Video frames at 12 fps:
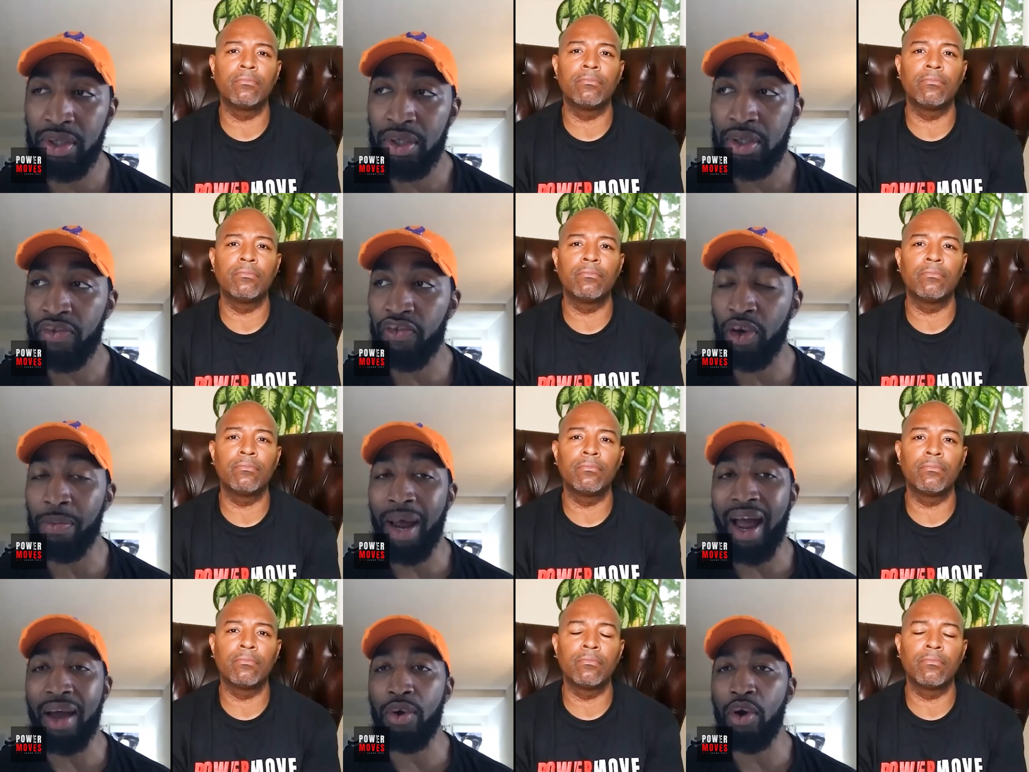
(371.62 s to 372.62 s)
Speaker 1: from
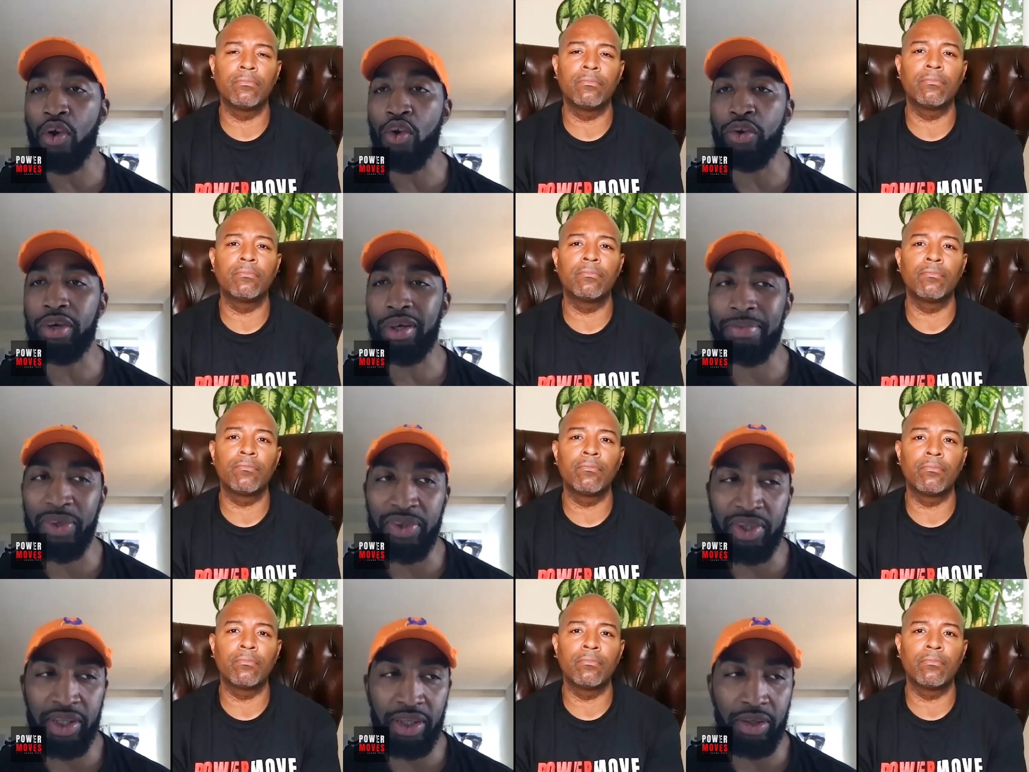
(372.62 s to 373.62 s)
our own
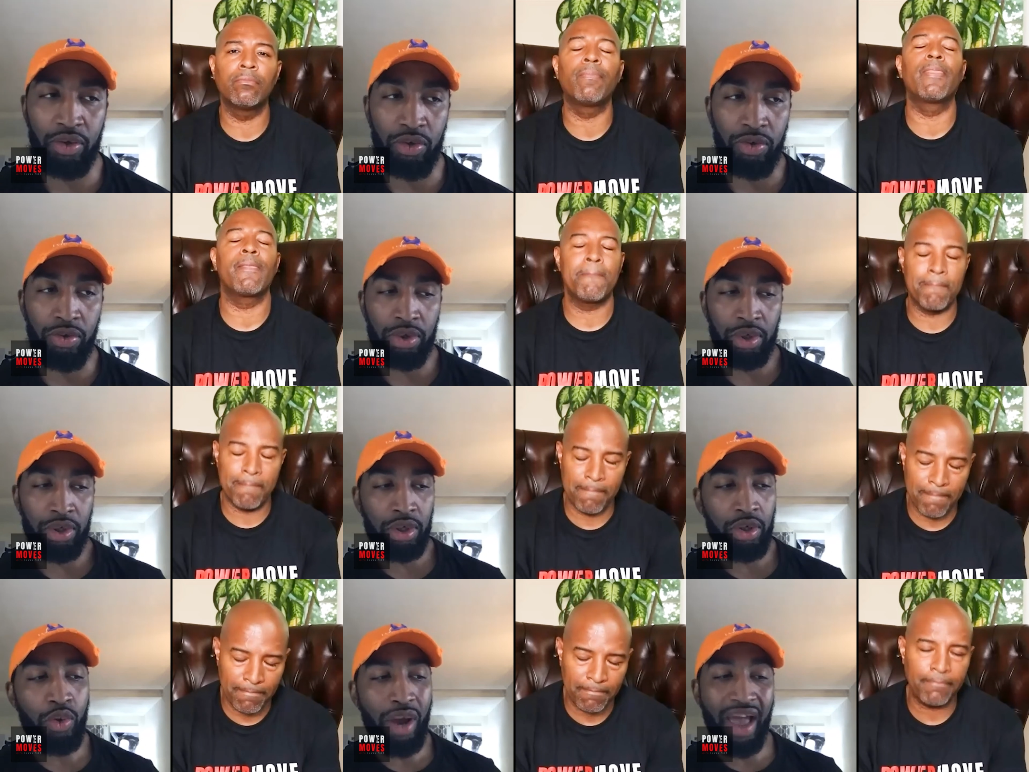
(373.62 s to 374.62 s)
community who who
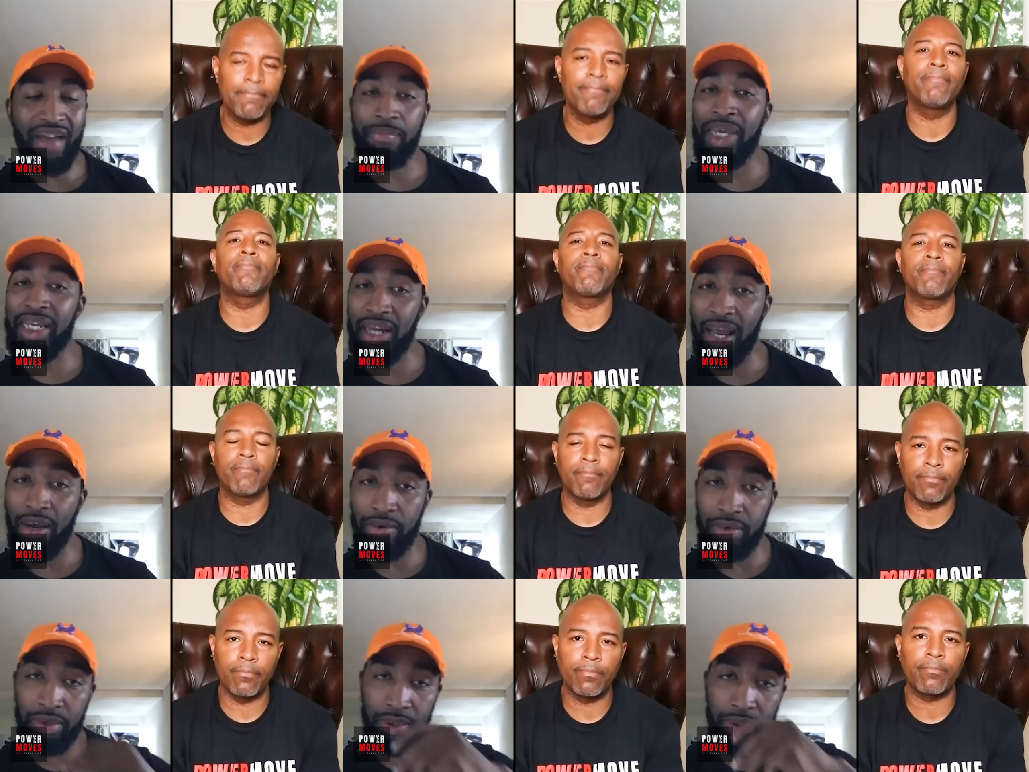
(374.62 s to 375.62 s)
have made it out.
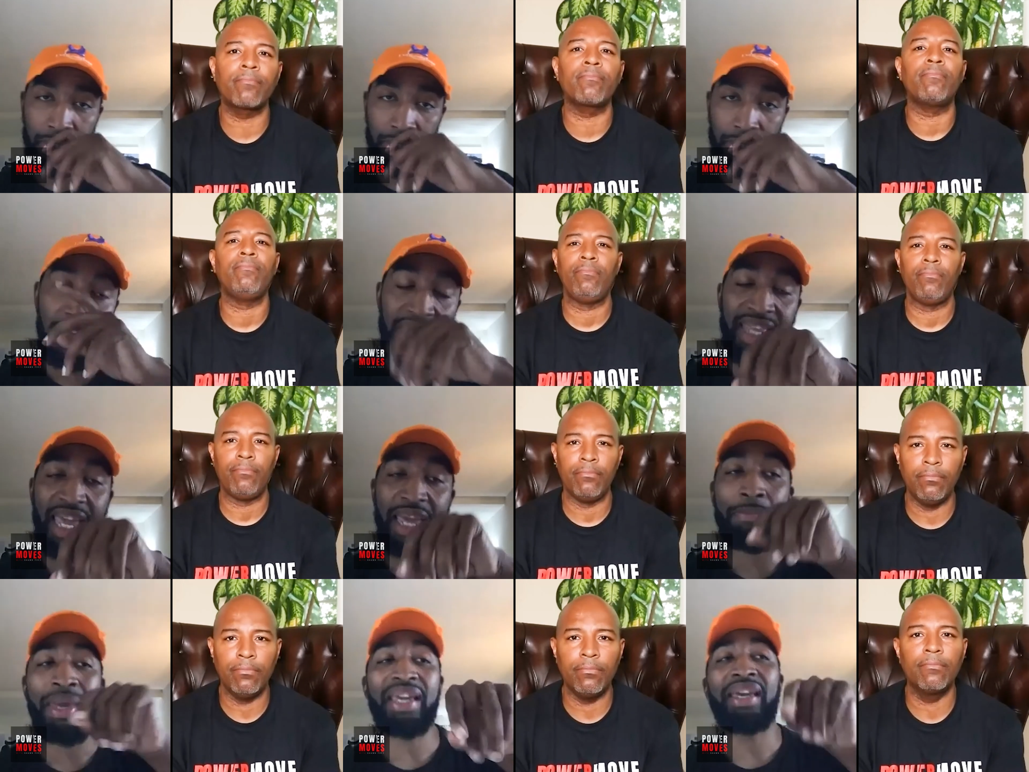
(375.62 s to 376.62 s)
And and, and they
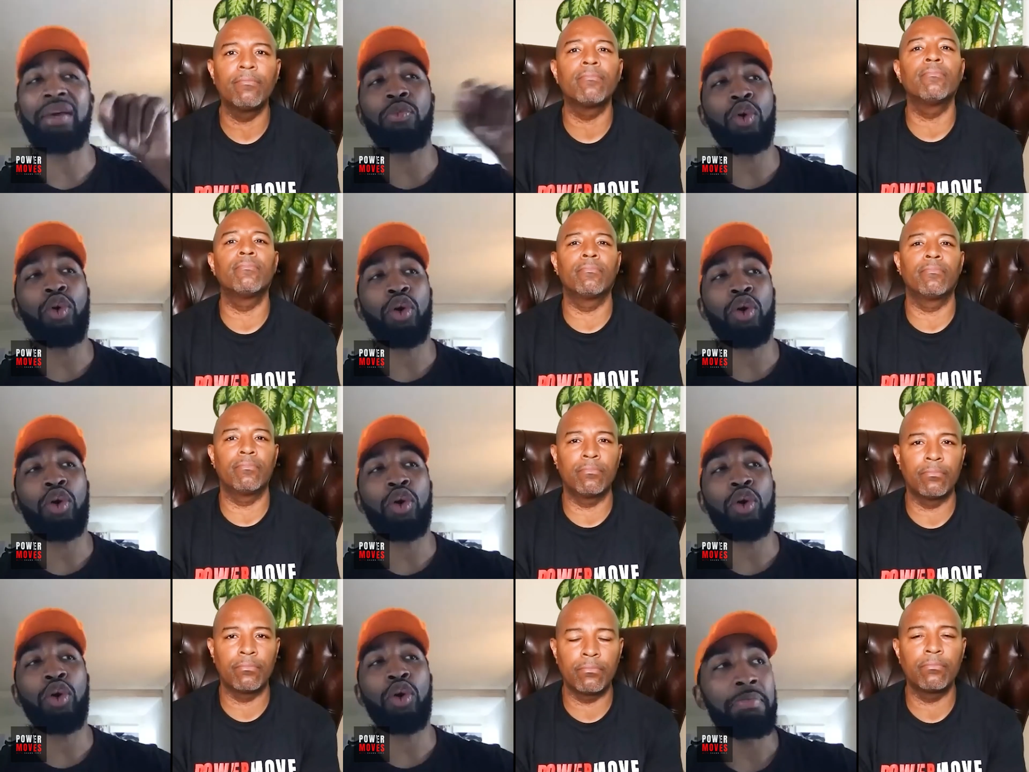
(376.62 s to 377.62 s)
make it worse
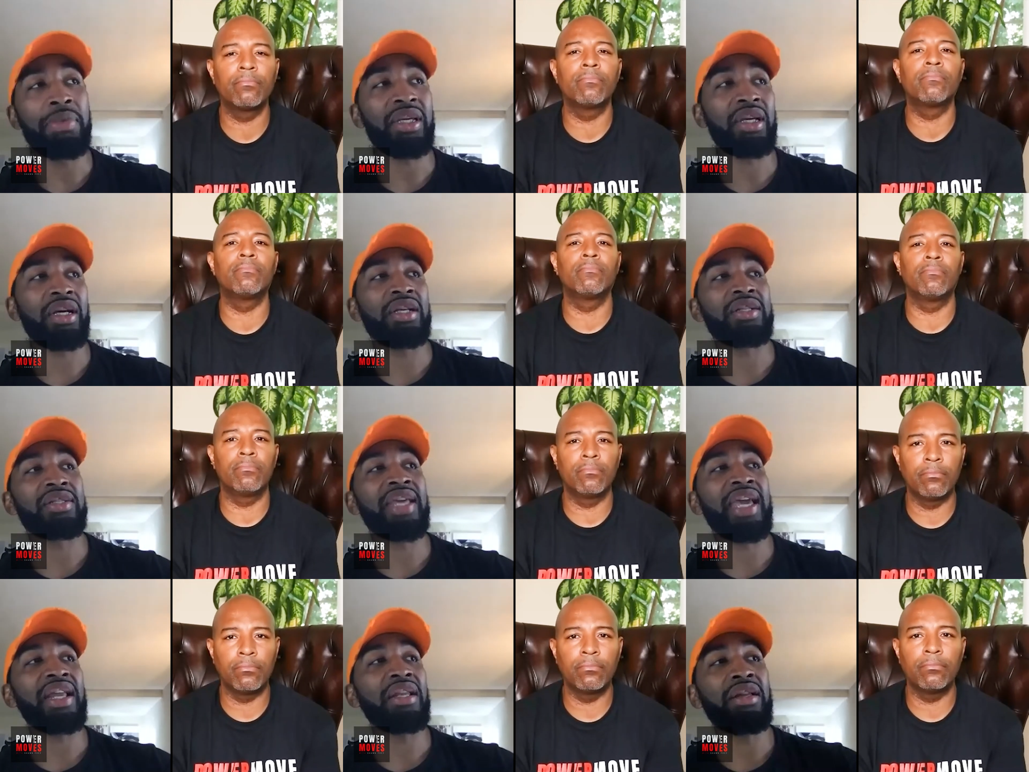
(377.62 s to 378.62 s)
because
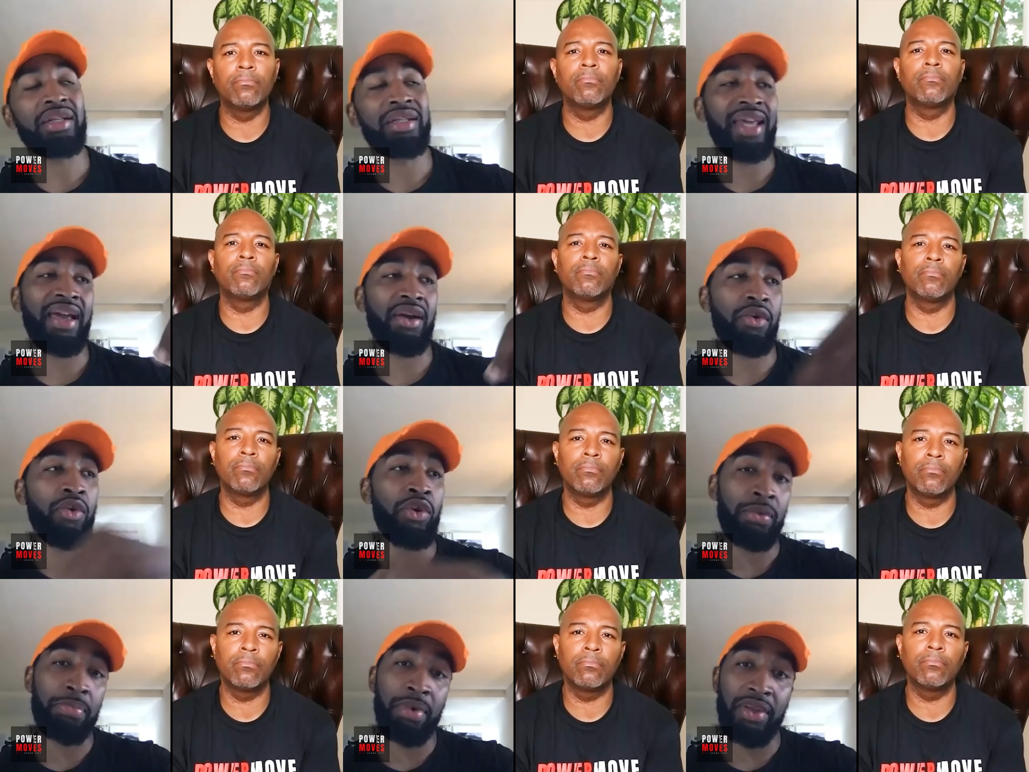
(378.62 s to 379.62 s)
they look down on the
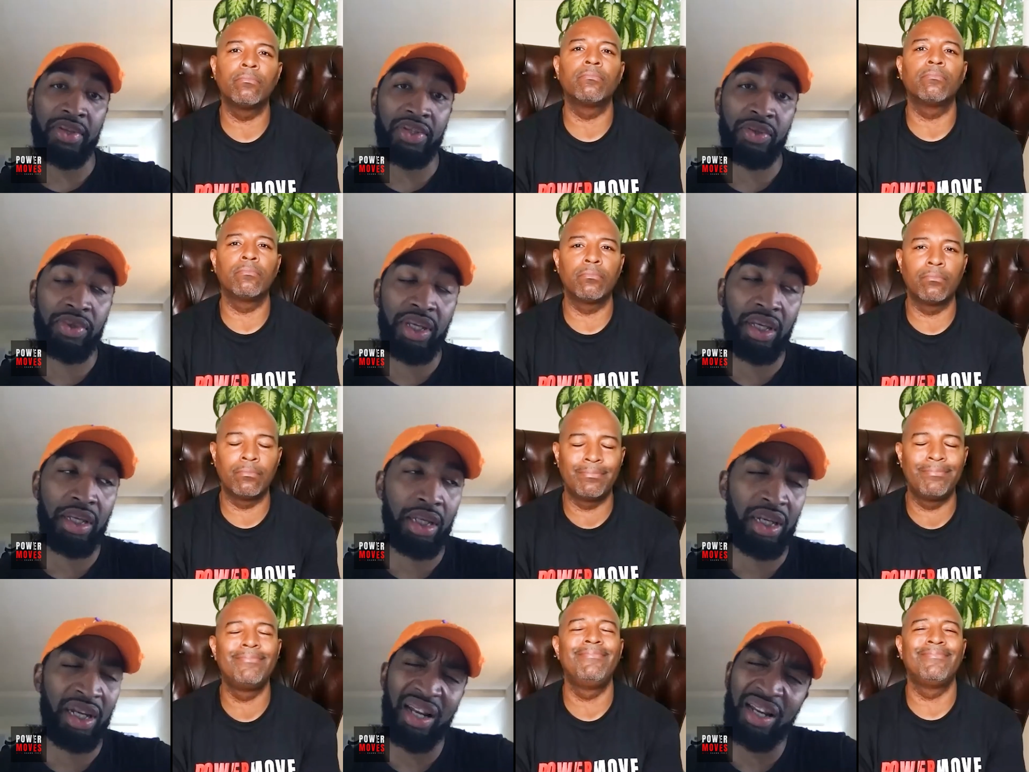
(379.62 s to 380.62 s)
brothers who didn't. And
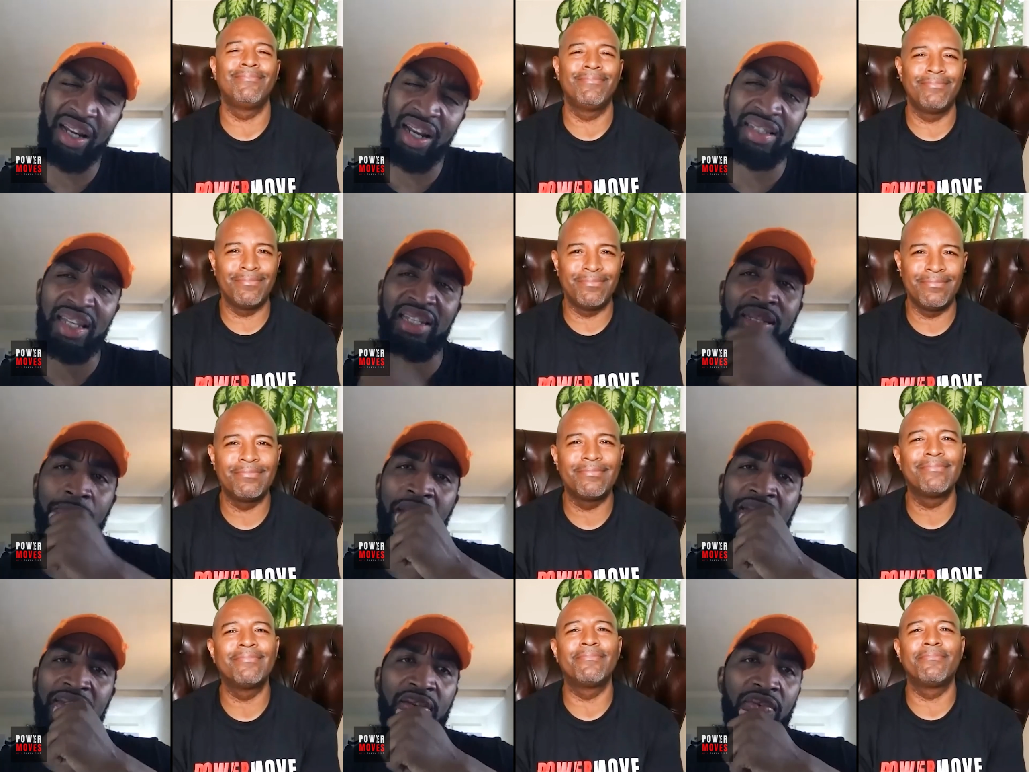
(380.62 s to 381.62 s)
I and I say to
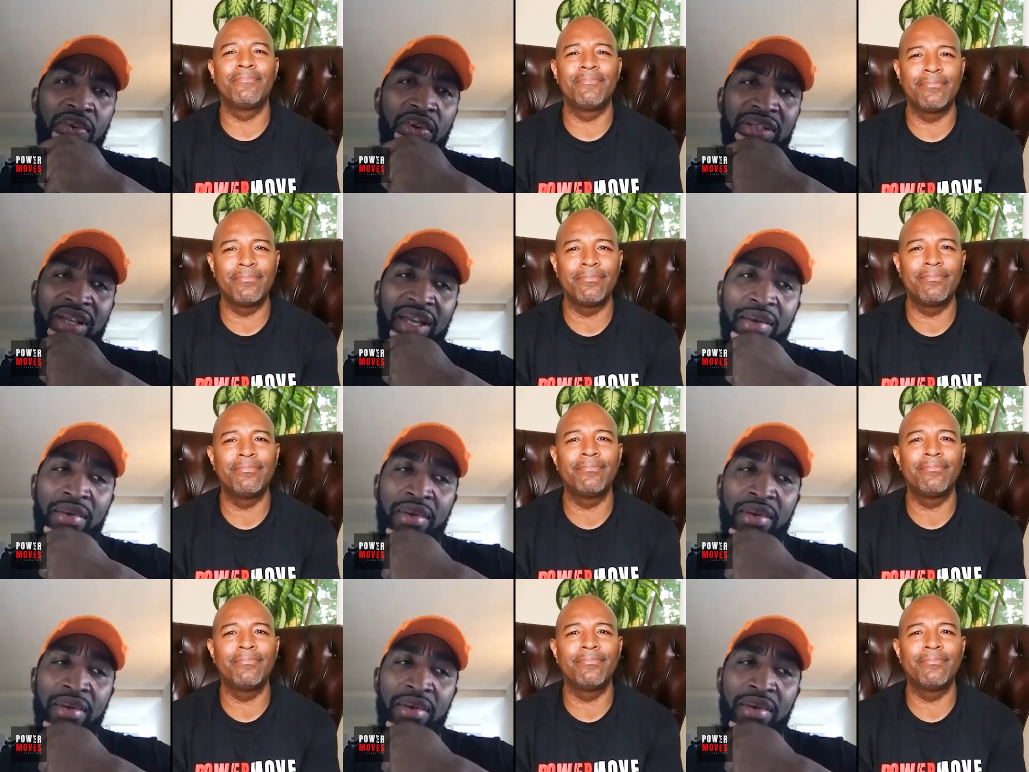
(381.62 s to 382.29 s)
myself all the time,